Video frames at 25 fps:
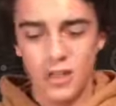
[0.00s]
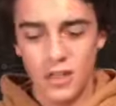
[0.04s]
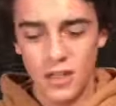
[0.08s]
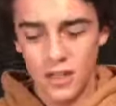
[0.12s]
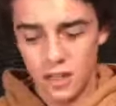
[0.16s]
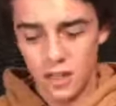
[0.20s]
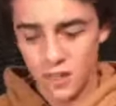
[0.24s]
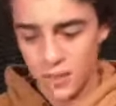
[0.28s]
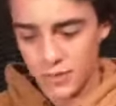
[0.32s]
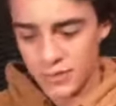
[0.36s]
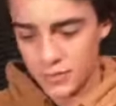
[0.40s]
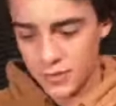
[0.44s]

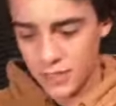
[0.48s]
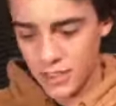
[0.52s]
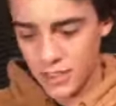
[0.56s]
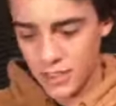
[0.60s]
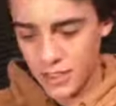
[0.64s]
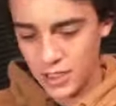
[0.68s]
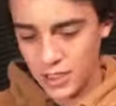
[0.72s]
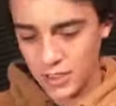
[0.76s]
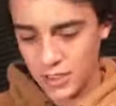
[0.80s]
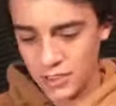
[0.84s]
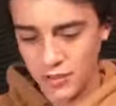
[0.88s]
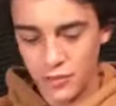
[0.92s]
Um,
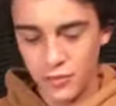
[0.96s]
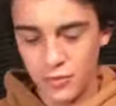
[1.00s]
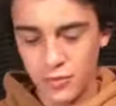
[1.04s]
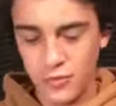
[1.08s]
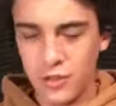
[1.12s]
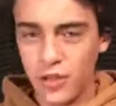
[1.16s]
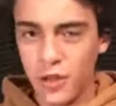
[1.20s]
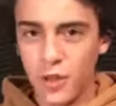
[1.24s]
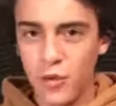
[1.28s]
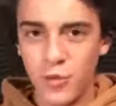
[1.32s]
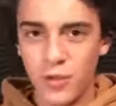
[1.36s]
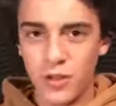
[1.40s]
you
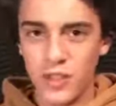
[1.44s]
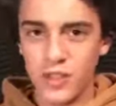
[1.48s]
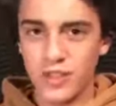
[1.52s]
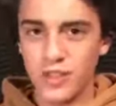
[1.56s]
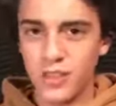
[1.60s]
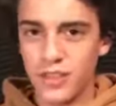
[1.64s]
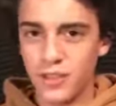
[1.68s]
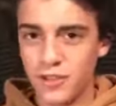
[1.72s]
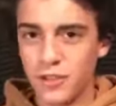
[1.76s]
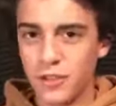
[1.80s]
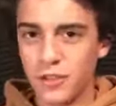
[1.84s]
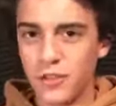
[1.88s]
don't want
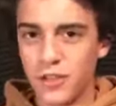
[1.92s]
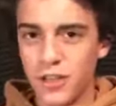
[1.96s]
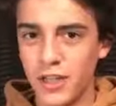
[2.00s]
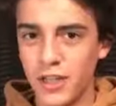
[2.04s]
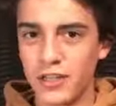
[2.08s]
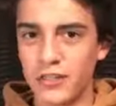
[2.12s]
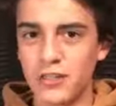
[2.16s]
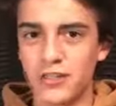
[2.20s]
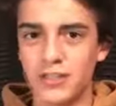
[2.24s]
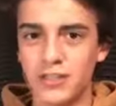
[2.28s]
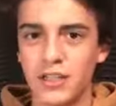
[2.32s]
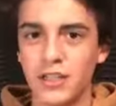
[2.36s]
it to look
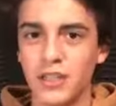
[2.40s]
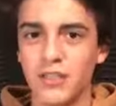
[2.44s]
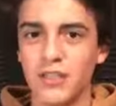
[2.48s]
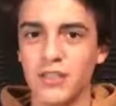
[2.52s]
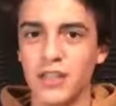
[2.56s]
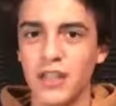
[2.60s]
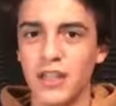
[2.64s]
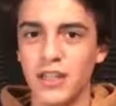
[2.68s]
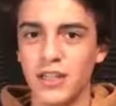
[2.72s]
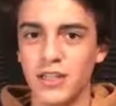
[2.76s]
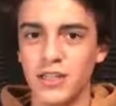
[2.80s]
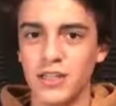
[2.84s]
like you're
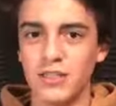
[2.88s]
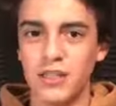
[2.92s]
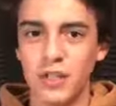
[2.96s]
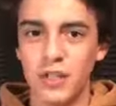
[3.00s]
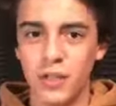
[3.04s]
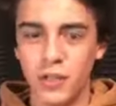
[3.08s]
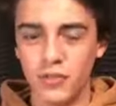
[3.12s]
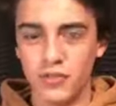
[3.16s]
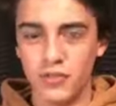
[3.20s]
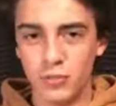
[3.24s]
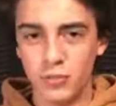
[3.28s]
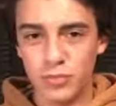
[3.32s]
selling candy.
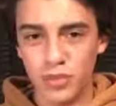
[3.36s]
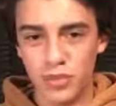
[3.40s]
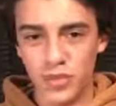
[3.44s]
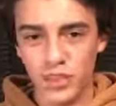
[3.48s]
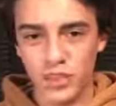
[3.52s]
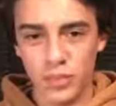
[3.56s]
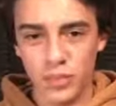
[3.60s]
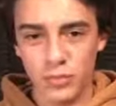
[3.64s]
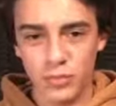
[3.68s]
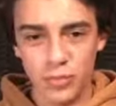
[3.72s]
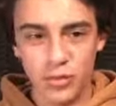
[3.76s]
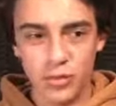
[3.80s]
So if you
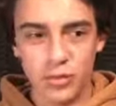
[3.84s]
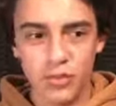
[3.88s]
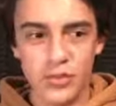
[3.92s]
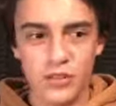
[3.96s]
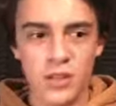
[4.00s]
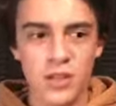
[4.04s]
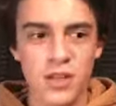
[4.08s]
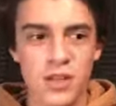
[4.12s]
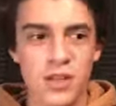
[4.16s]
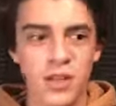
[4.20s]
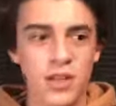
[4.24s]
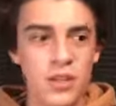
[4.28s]
play
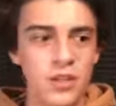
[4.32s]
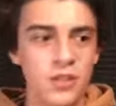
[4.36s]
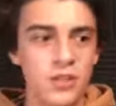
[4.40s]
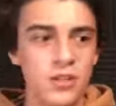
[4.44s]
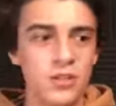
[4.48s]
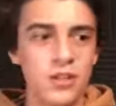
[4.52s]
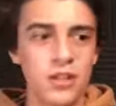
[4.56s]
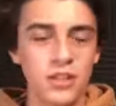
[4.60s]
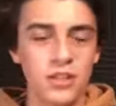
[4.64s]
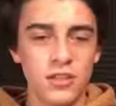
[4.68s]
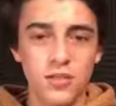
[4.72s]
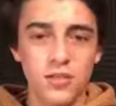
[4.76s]
sports,
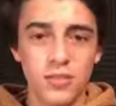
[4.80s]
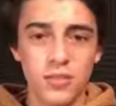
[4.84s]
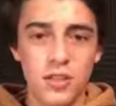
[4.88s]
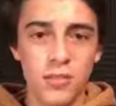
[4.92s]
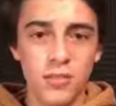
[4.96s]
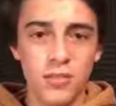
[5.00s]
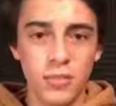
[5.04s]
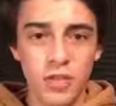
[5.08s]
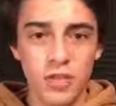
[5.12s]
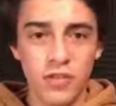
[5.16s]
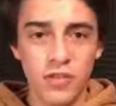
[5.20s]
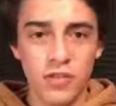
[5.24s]
you can use
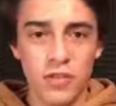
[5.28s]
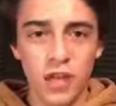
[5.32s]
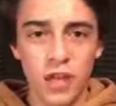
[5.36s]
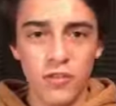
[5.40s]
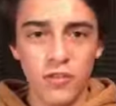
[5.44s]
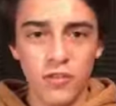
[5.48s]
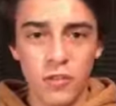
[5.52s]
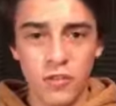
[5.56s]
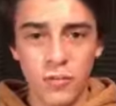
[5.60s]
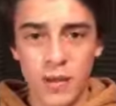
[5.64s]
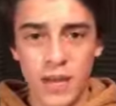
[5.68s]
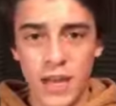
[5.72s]
a big
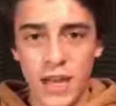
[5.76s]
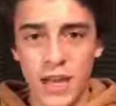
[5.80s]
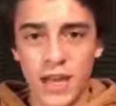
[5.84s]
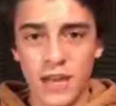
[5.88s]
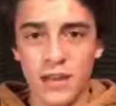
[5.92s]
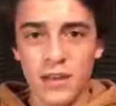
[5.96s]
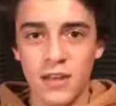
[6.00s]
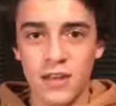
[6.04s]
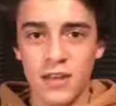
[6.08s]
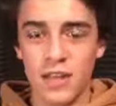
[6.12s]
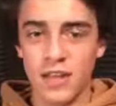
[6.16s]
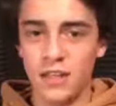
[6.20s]
duffel
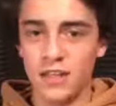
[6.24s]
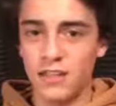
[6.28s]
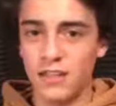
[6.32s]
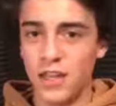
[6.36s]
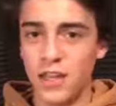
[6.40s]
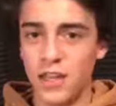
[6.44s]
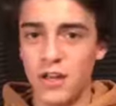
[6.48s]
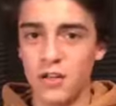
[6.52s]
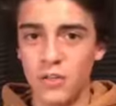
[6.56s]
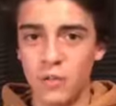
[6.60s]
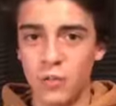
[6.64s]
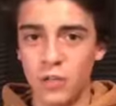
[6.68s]
bag and
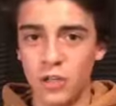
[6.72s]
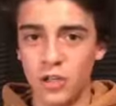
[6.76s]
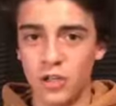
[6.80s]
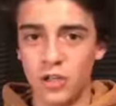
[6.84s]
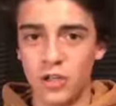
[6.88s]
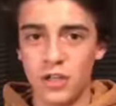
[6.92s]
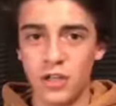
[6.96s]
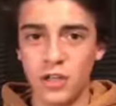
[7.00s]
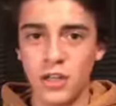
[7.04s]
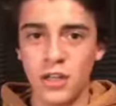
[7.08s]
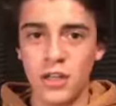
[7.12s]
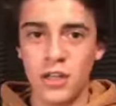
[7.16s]
that'll
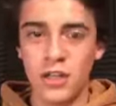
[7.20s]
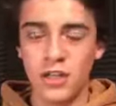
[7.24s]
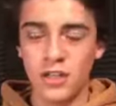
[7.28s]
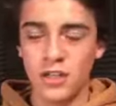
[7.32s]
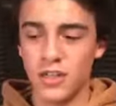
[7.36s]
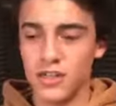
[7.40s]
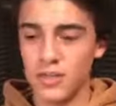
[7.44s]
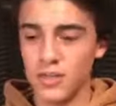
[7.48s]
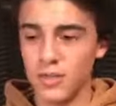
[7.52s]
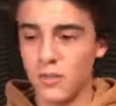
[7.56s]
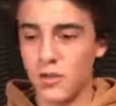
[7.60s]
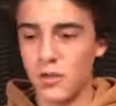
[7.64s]
work
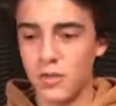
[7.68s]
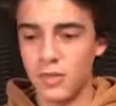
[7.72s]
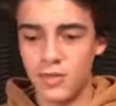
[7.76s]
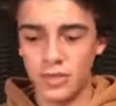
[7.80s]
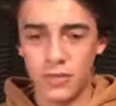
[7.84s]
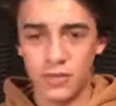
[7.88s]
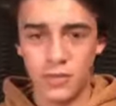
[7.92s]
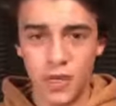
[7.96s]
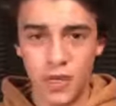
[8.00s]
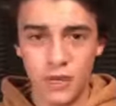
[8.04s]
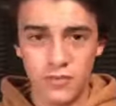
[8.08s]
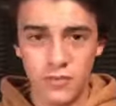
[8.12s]
because it won't be
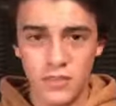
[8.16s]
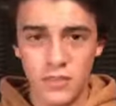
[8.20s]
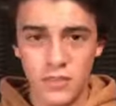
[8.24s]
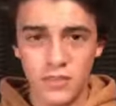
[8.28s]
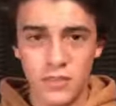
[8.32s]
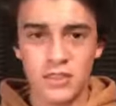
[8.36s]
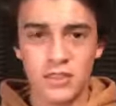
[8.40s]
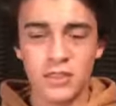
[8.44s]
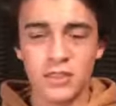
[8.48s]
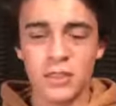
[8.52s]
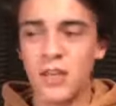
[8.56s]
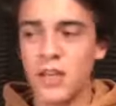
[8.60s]
too
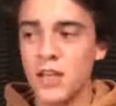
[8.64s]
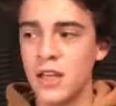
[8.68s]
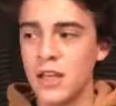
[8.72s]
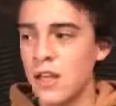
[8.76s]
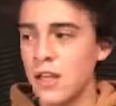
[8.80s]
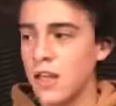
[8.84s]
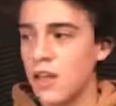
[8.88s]
obvious.